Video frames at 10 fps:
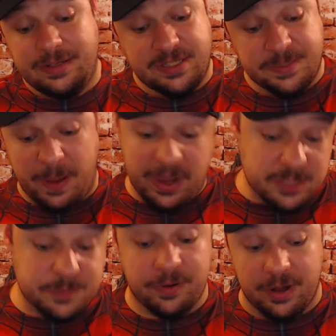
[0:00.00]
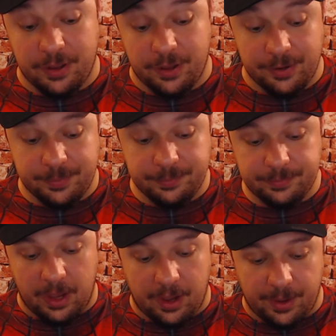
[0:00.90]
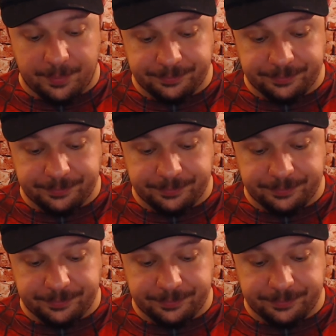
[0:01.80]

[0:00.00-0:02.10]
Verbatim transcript: Spidey is pretty good. Um...